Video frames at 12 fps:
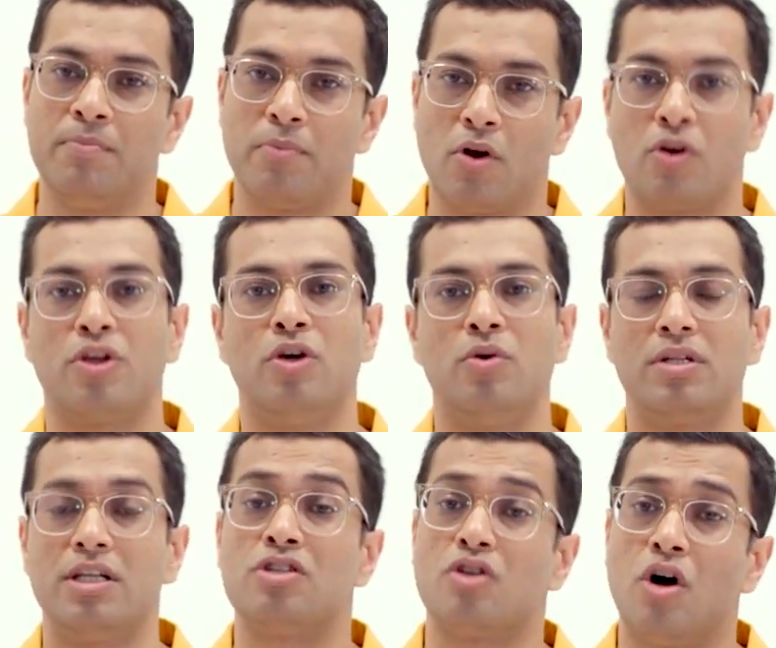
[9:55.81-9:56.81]
procure
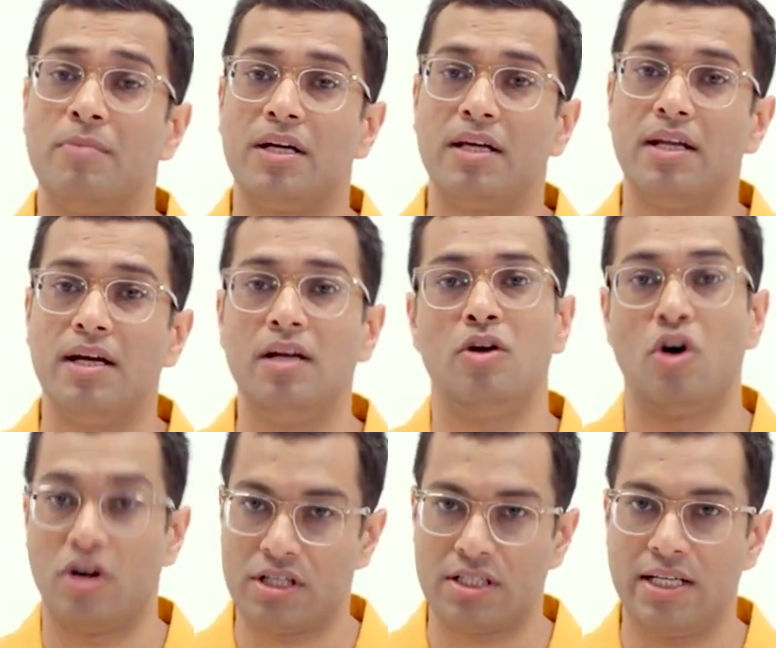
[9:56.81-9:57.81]
this raw material
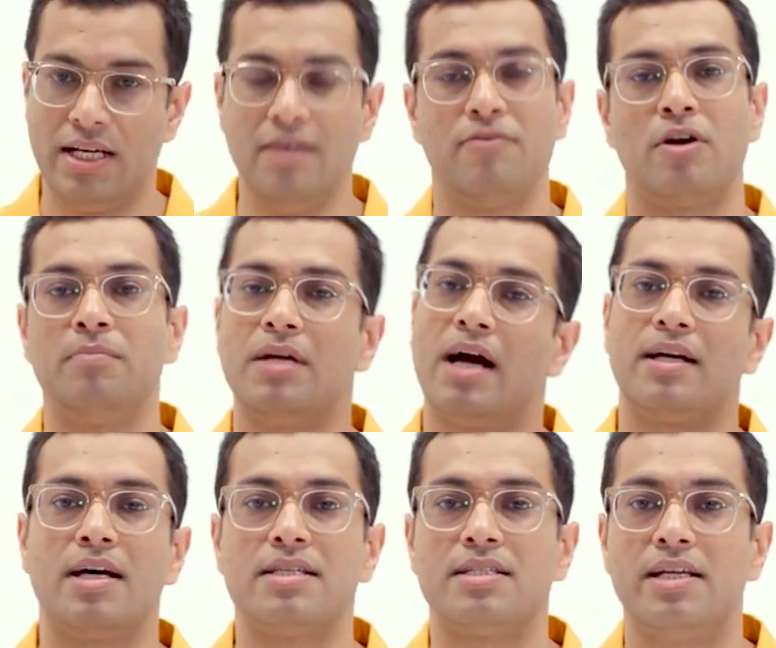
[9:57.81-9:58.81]
or steel from
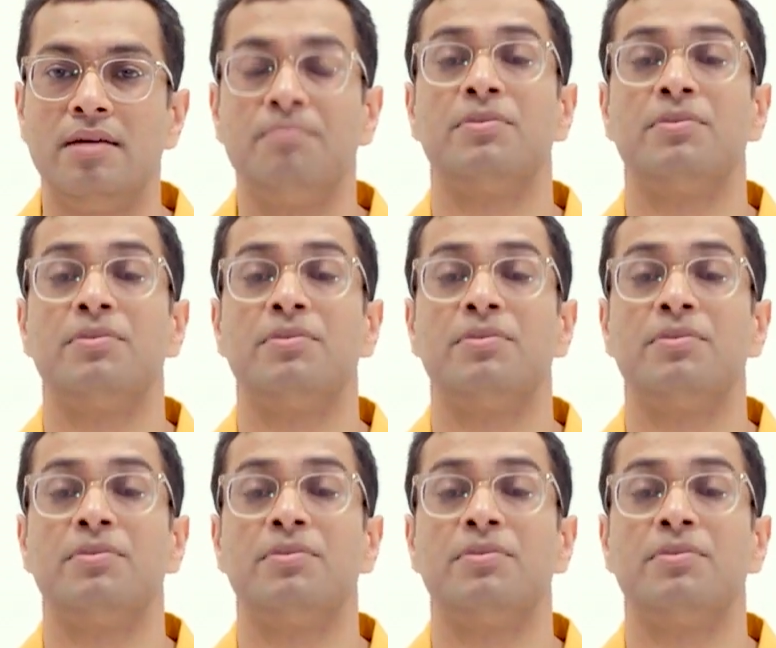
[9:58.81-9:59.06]
Tata Steel.